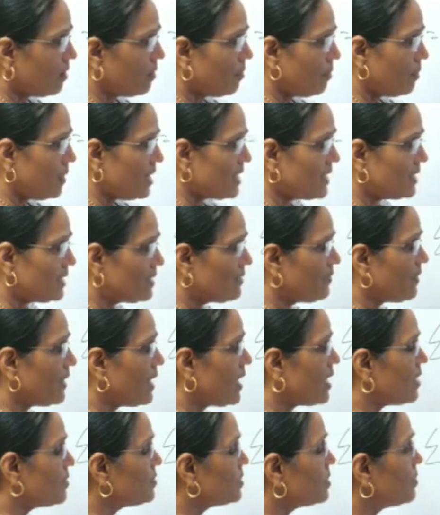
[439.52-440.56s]

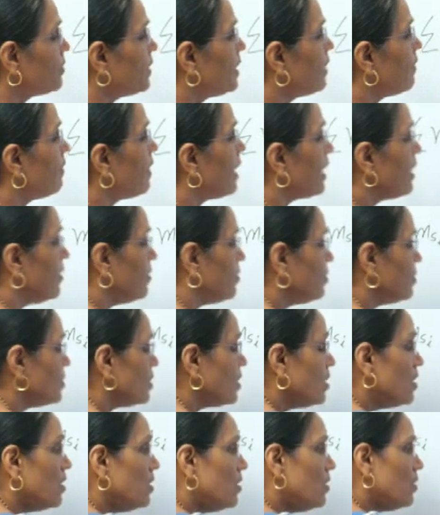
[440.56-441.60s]
+1/2 spin values,
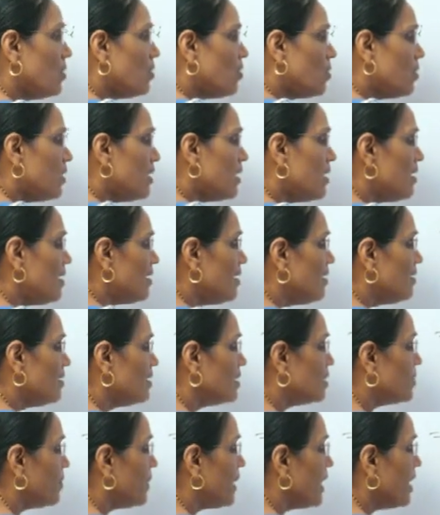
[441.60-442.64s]
total
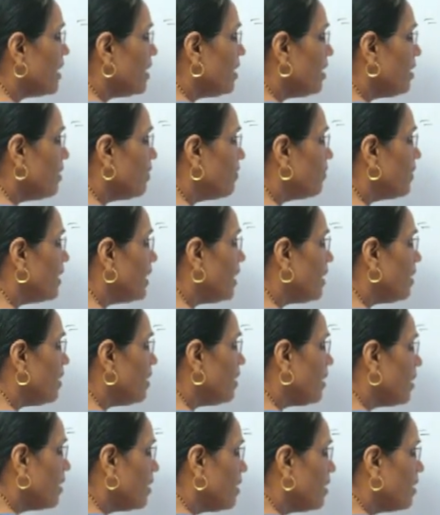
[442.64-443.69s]
spin will
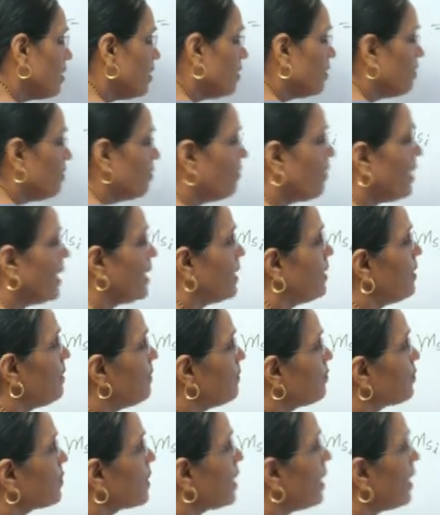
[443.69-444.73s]
1,
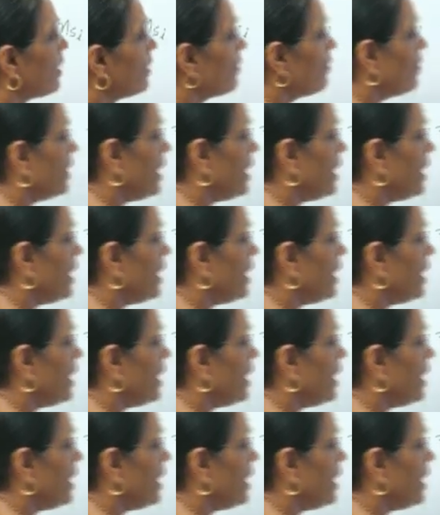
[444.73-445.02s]
and